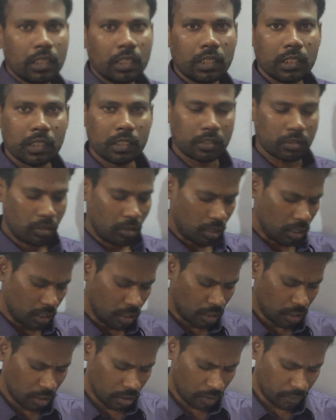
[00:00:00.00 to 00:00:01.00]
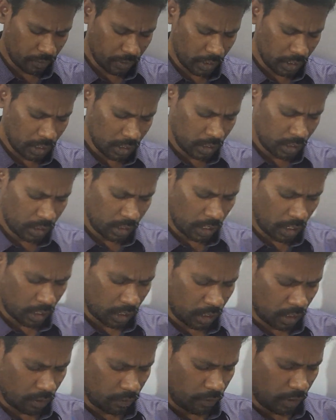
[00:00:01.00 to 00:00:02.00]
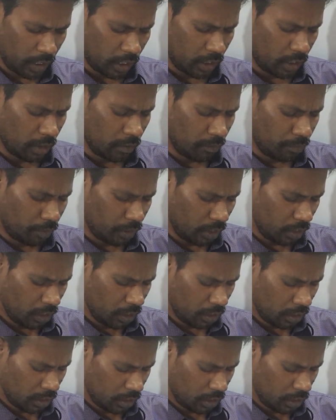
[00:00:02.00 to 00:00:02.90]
is called chord of a circle. Very simple.